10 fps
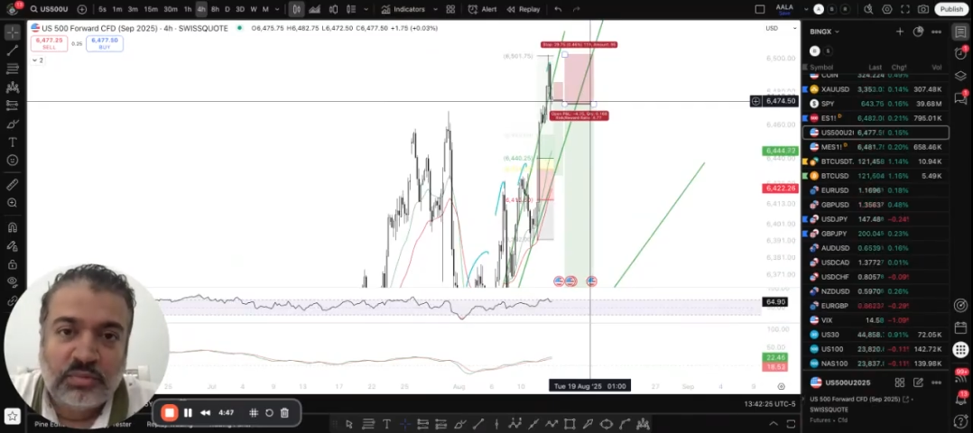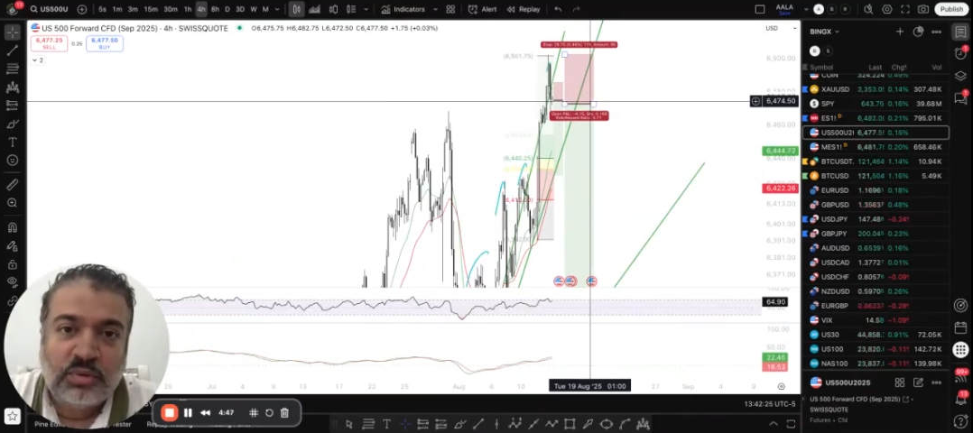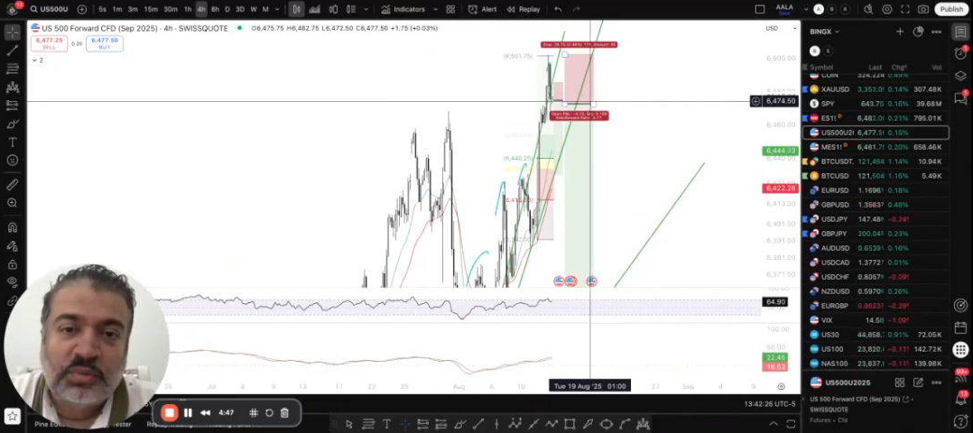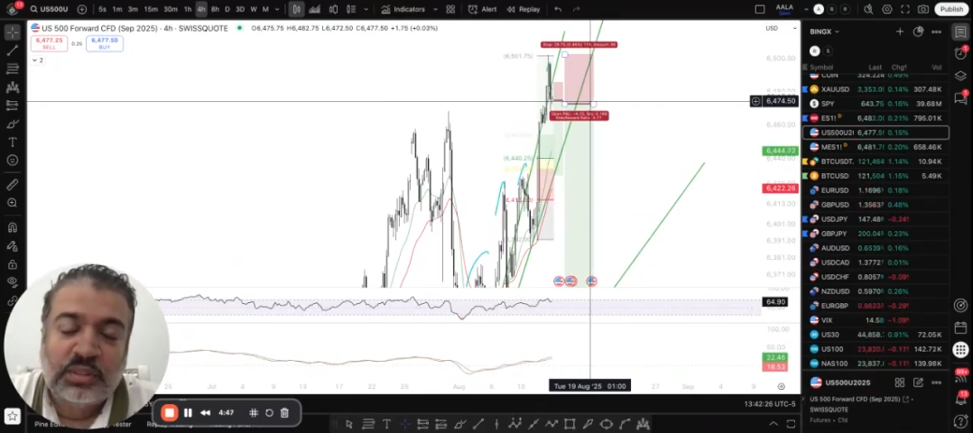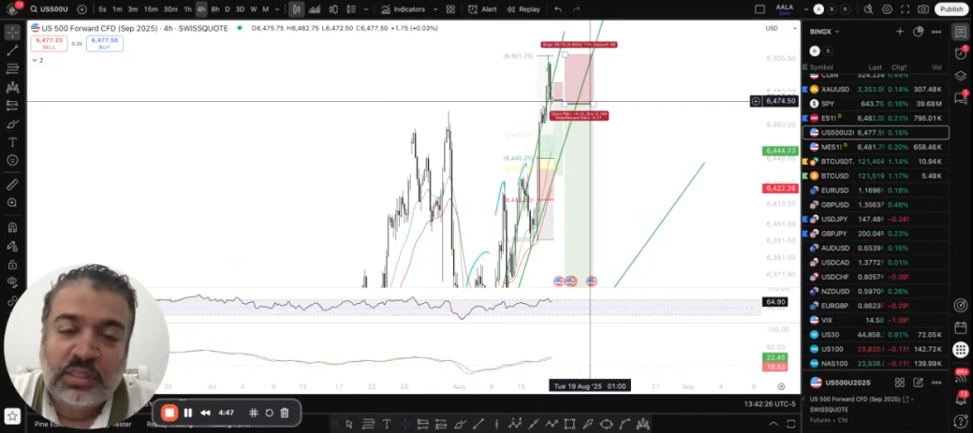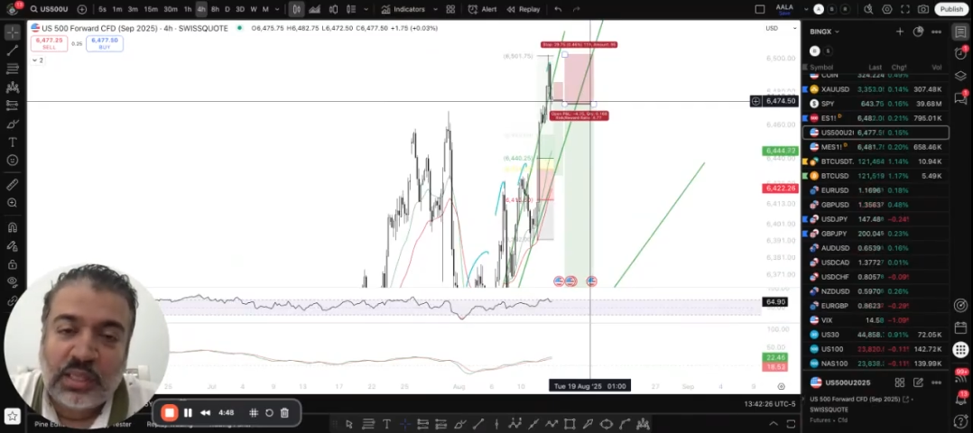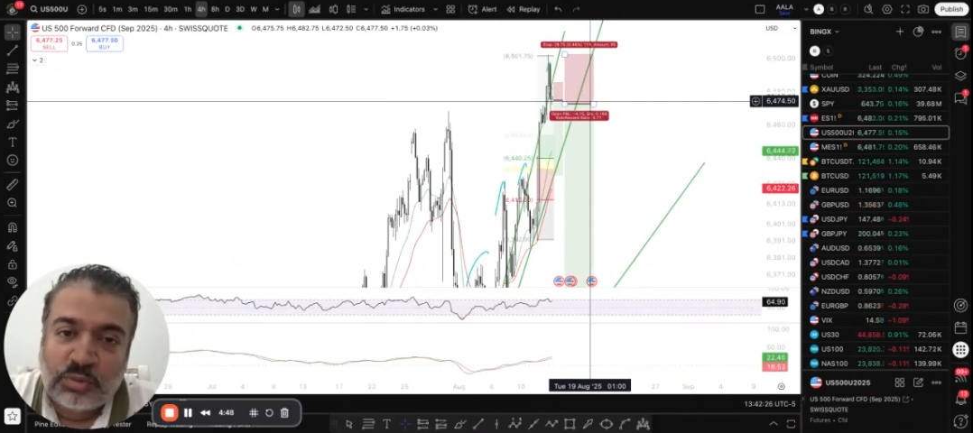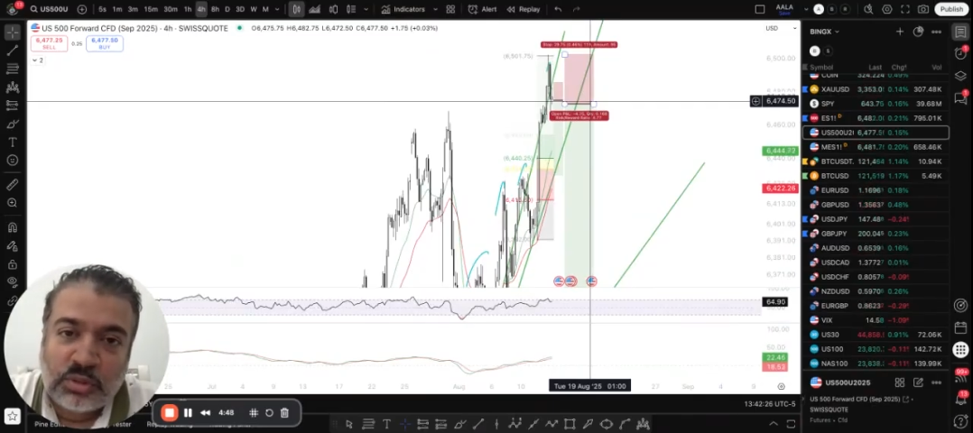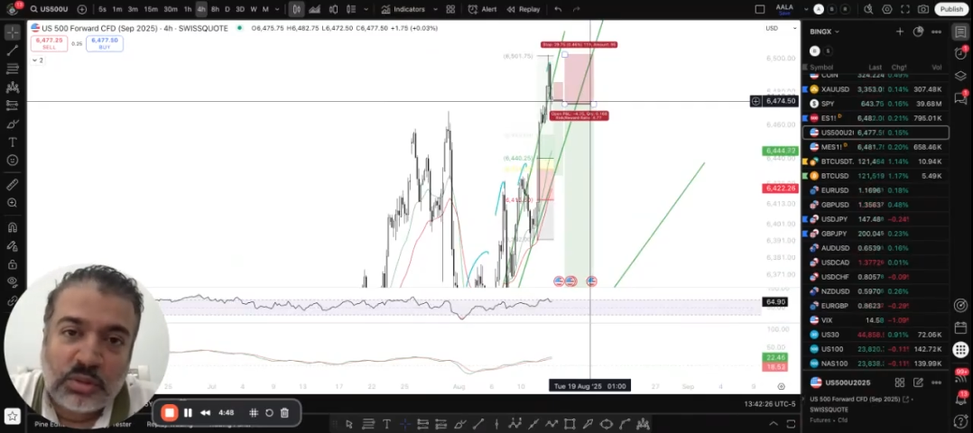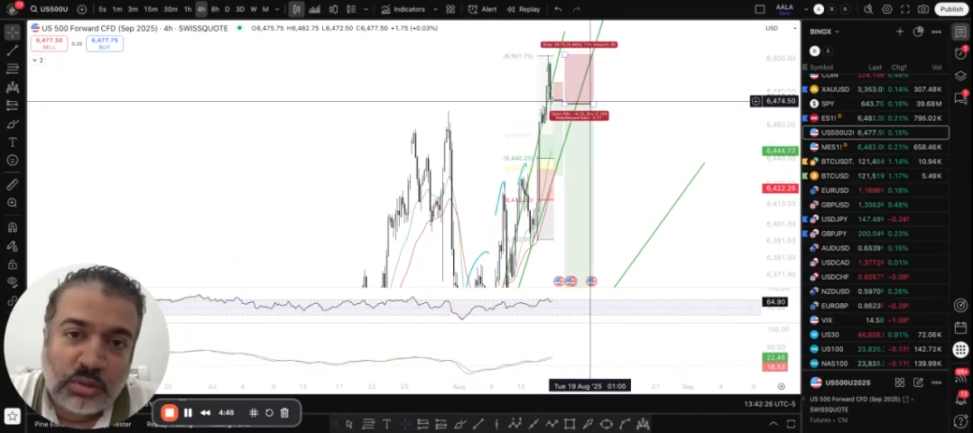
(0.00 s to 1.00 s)
If you're with
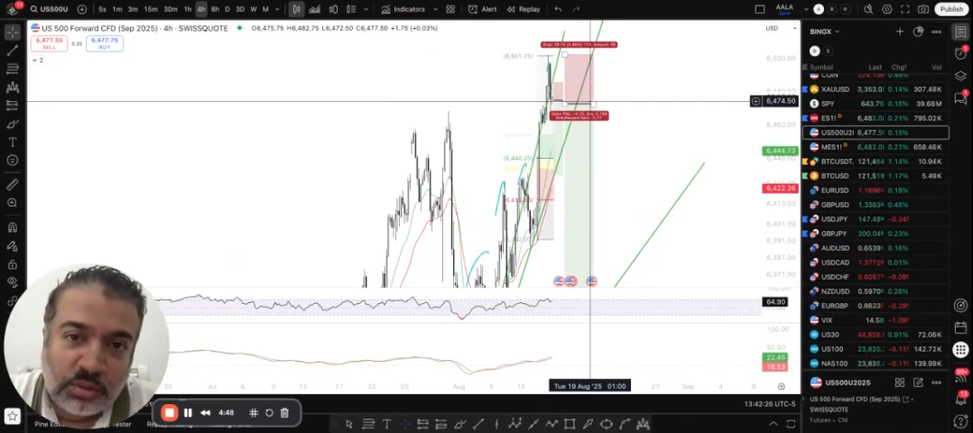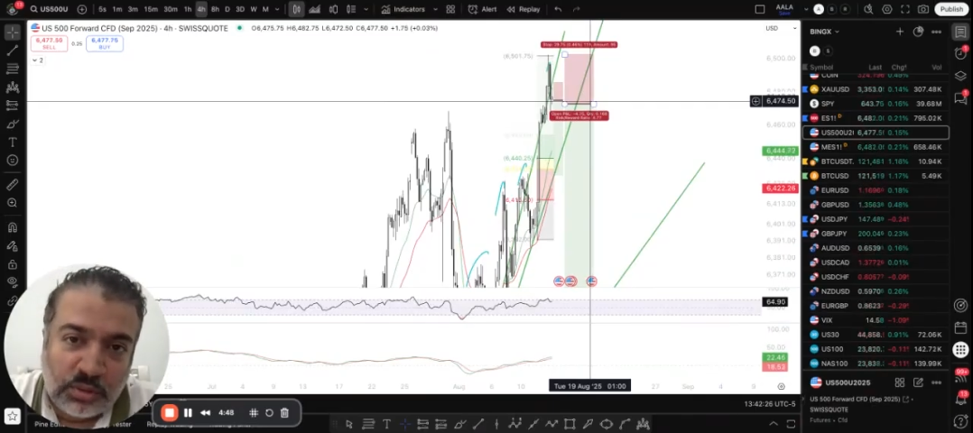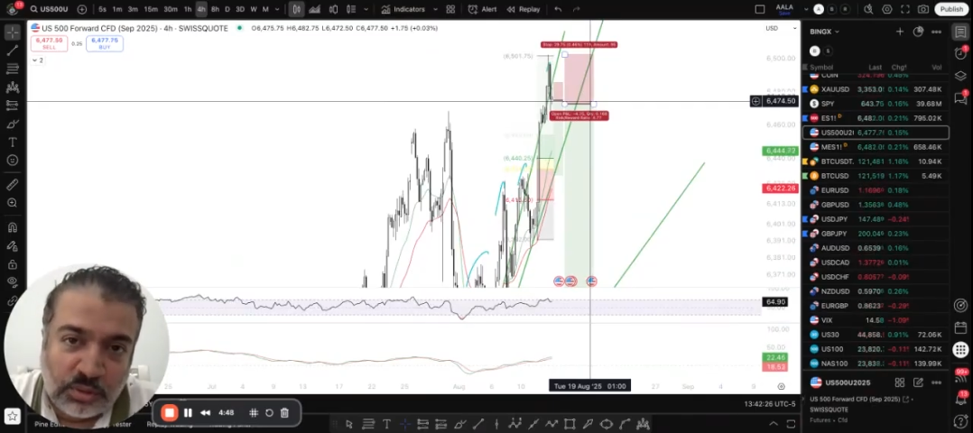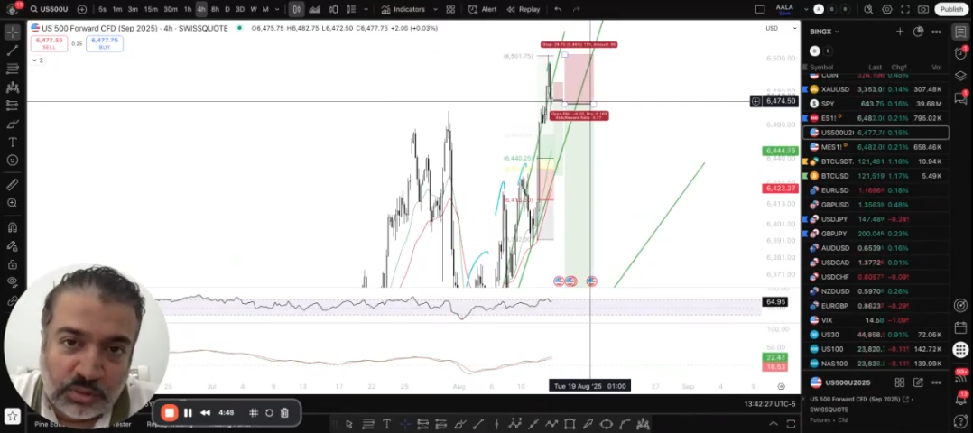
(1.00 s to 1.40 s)
$1,000